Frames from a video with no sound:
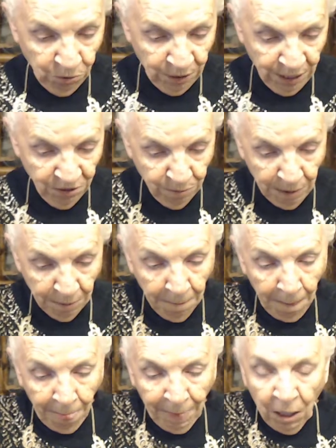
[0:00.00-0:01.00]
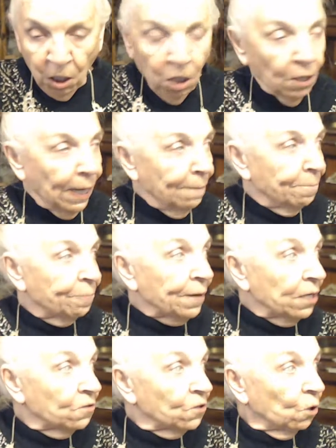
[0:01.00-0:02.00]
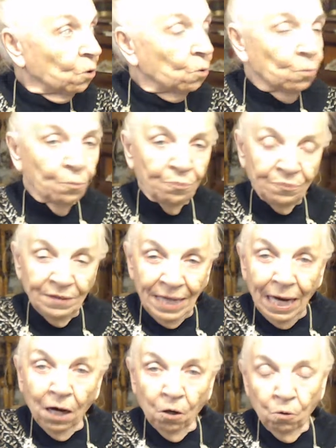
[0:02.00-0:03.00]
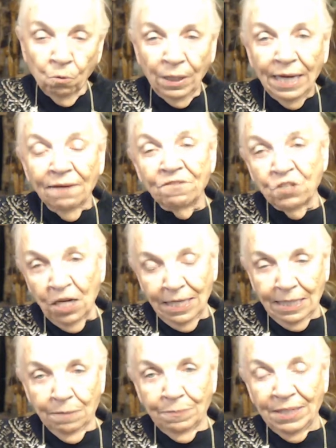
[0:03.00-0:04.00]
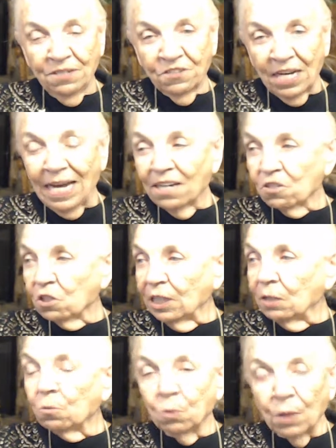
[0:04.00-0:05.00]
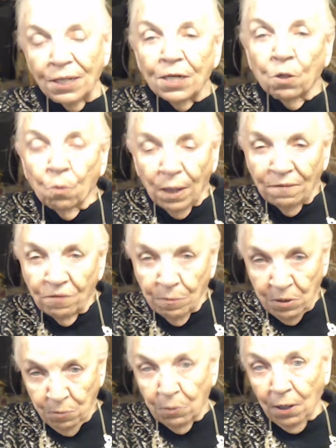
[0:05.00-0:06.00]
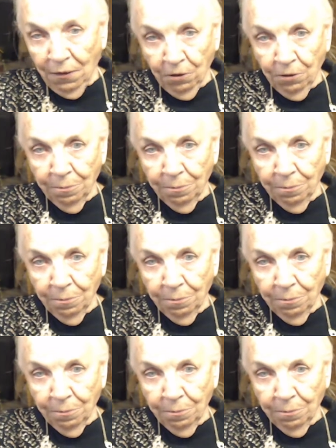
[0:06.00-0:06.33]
Testament. All right, so now we have Jacob. He's actually running away from his brother.